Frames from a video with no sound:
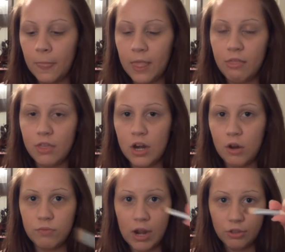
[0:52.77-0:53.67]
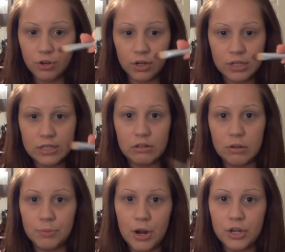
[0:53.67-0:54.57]
And then a regular concealer
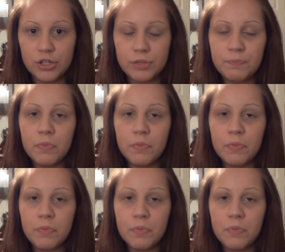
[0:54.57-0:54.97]
brush.